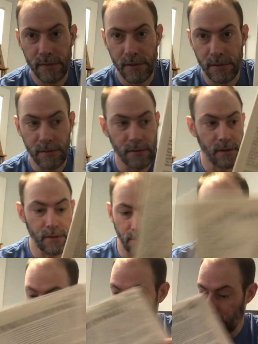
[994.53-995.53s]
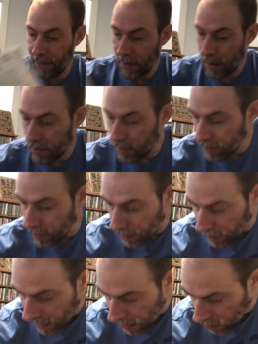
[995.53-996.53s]
This is killer.
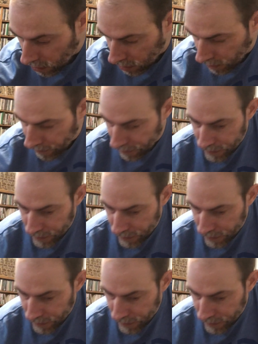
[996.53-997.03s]
Bud Powell.